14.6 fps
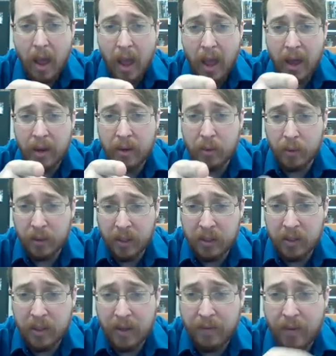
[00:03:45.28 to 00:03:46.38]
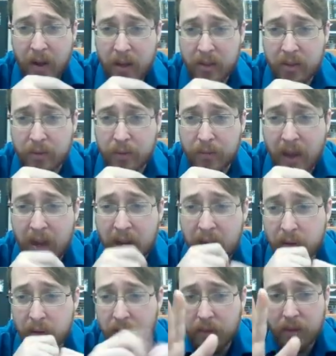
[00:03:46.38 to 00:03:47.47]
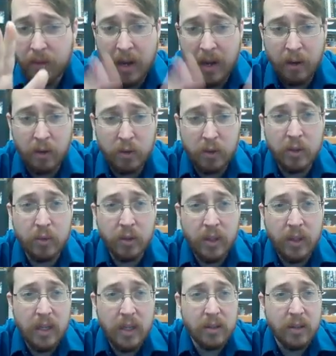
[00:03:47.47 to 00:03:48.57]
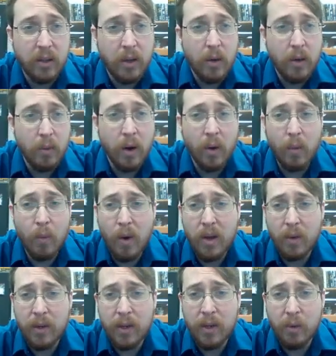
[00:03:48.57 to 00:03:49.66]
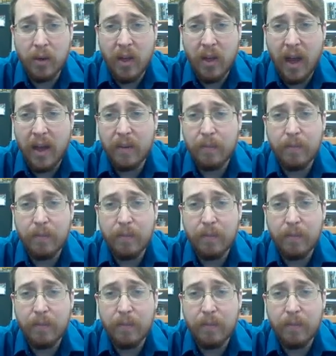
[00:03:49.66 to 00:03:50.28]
and it releases that phosphate, that energy is released. Well, what can we do with that?